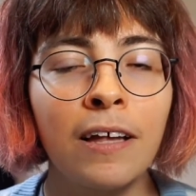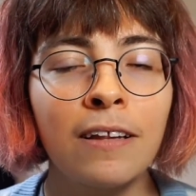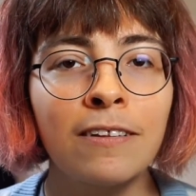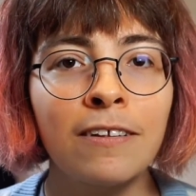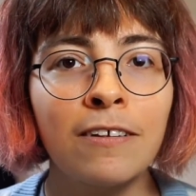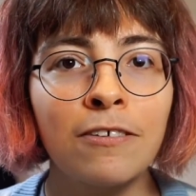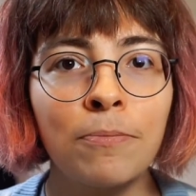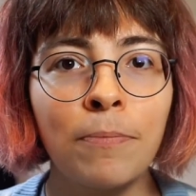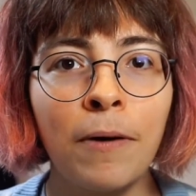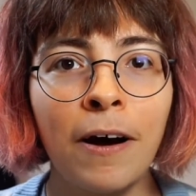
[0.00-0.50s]

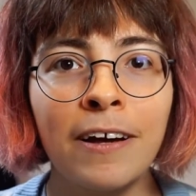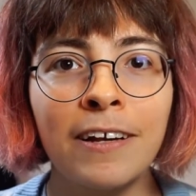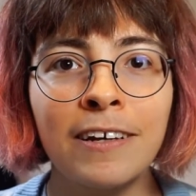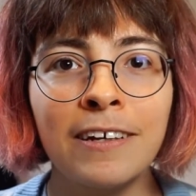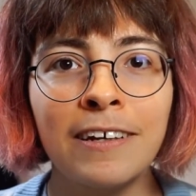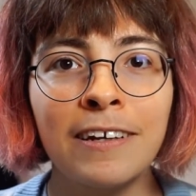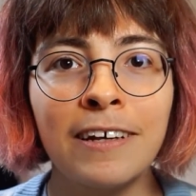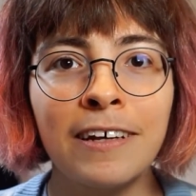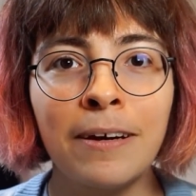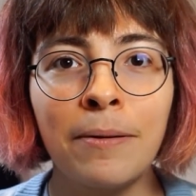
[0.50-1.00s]
despite
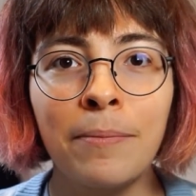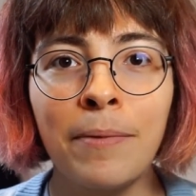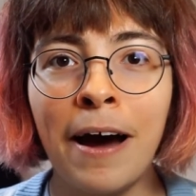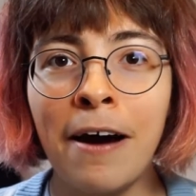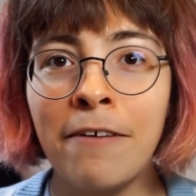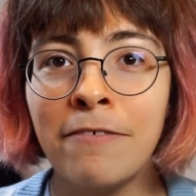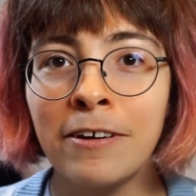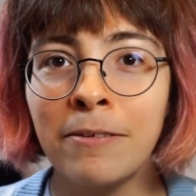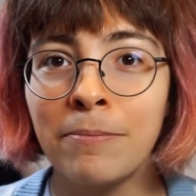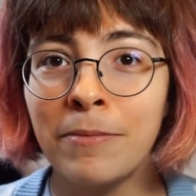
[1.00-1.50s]
him
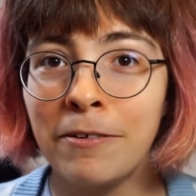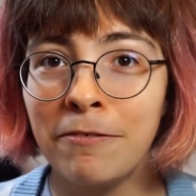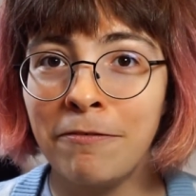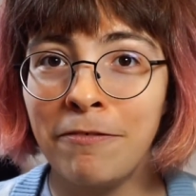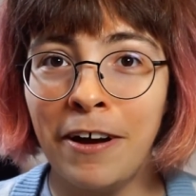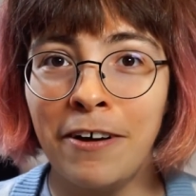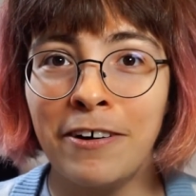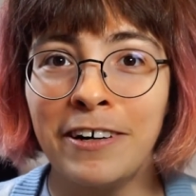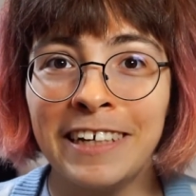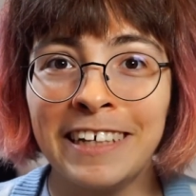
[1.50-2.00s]
having been
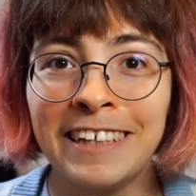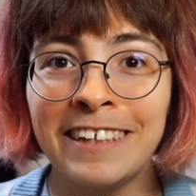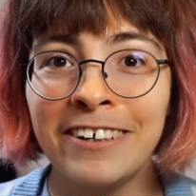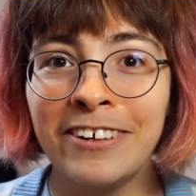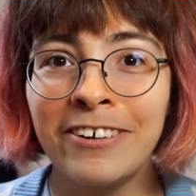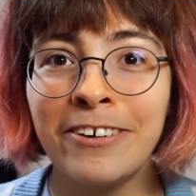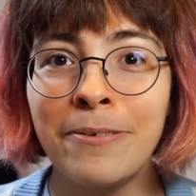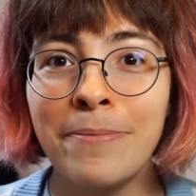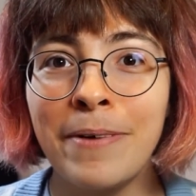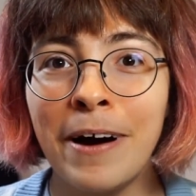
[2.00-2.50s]
very
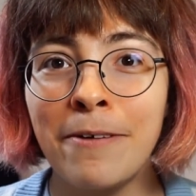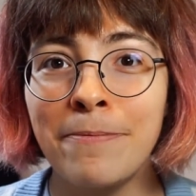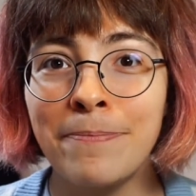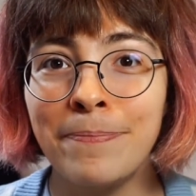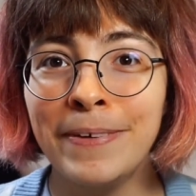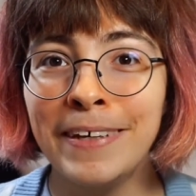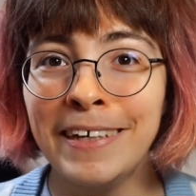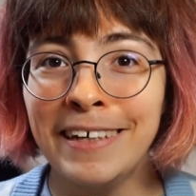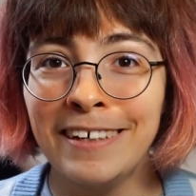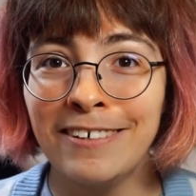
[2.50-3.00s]
clear about
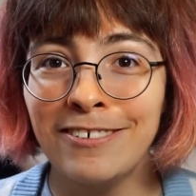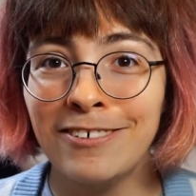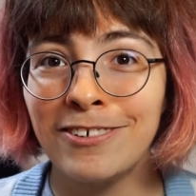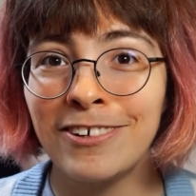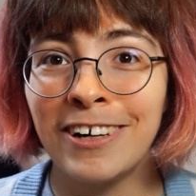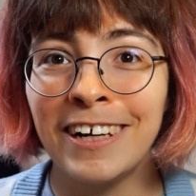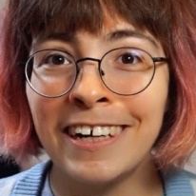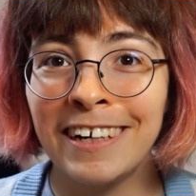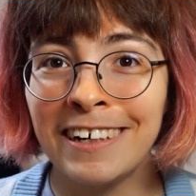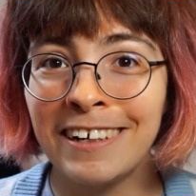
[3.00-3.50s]
being
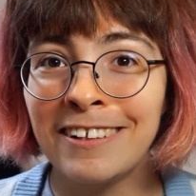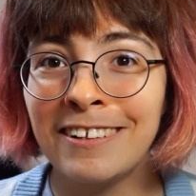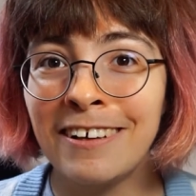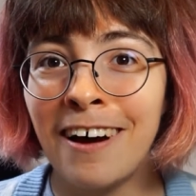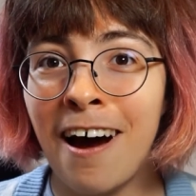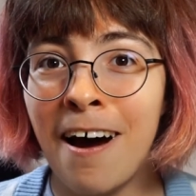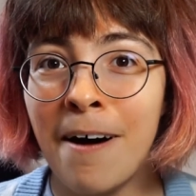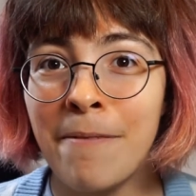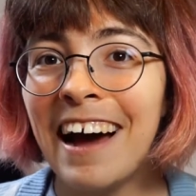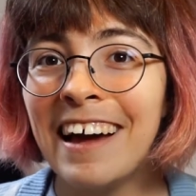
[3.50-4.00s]
straight in the
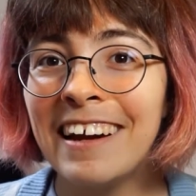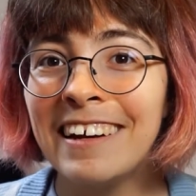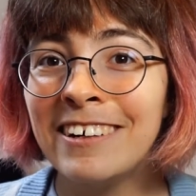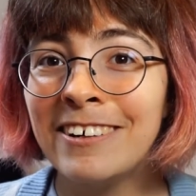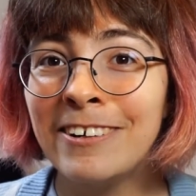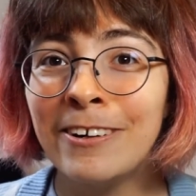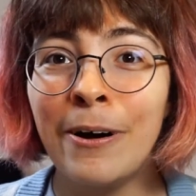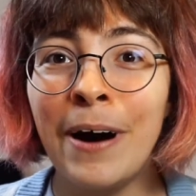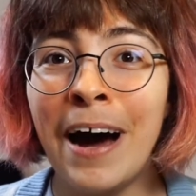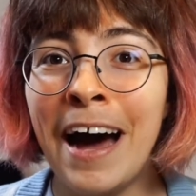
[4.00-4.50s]
top and
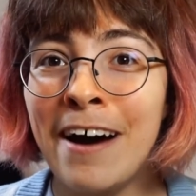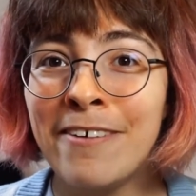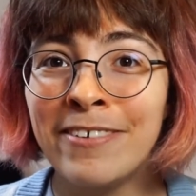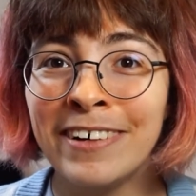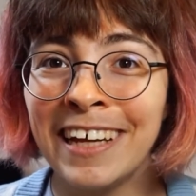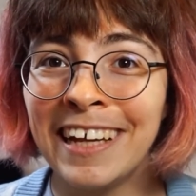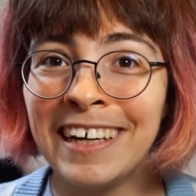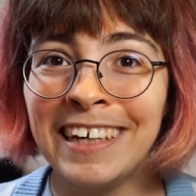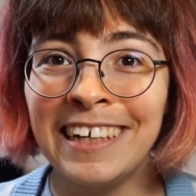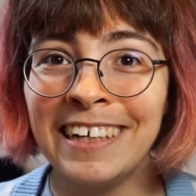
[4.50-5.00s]
not
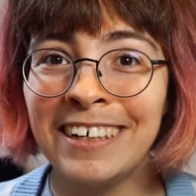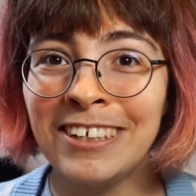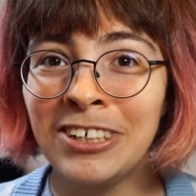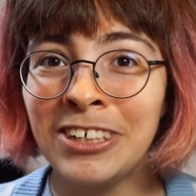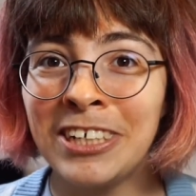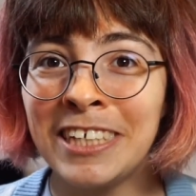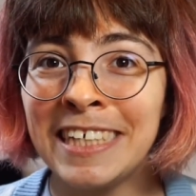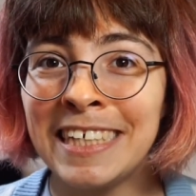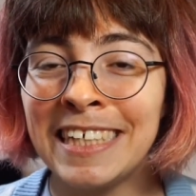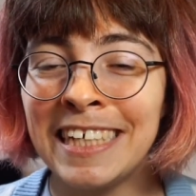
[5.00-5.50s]
having any
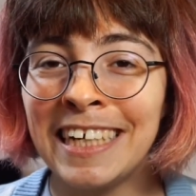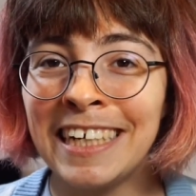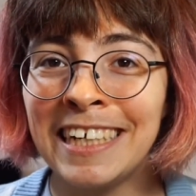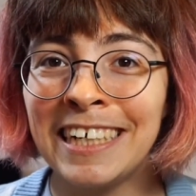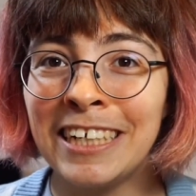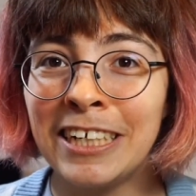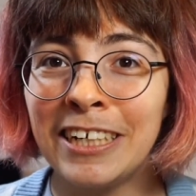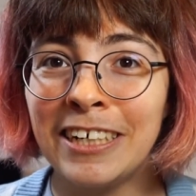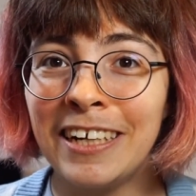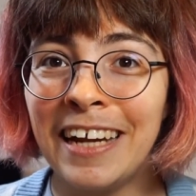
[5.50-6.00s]
interest
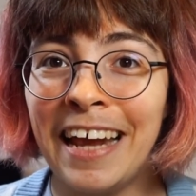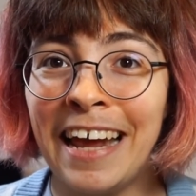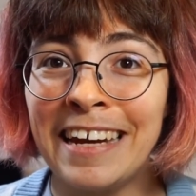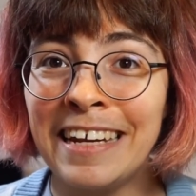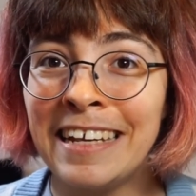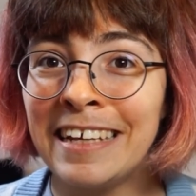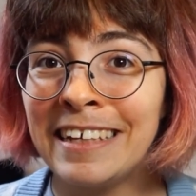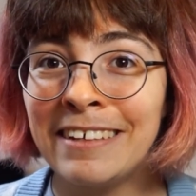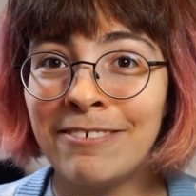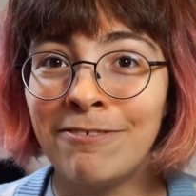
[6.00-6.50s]
in
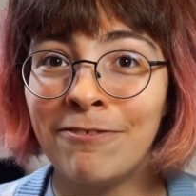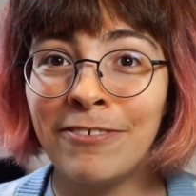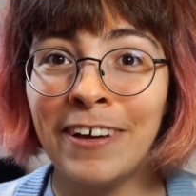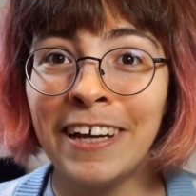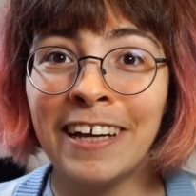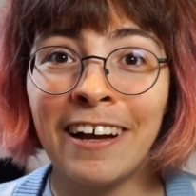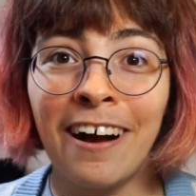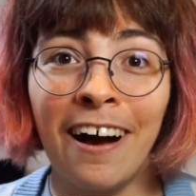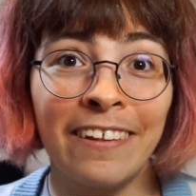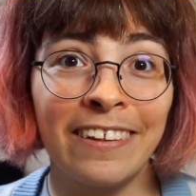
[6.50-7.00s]

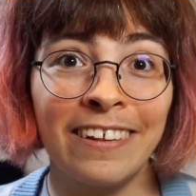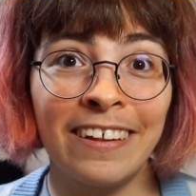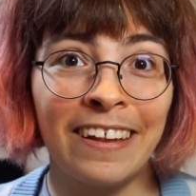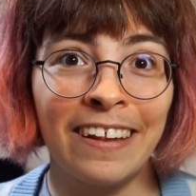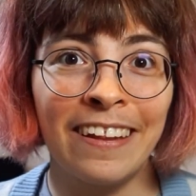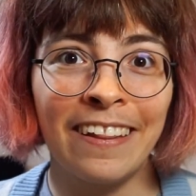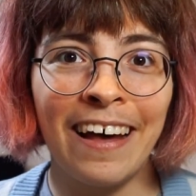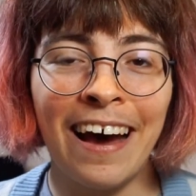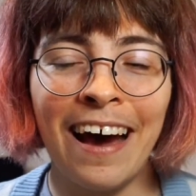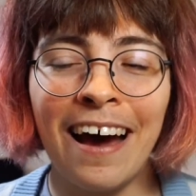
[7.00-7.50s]
anything other
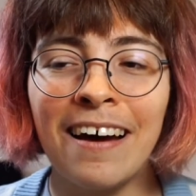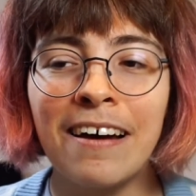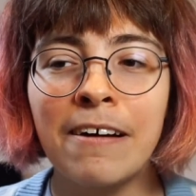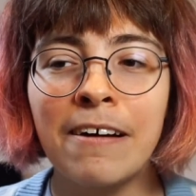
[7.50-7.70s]
than that.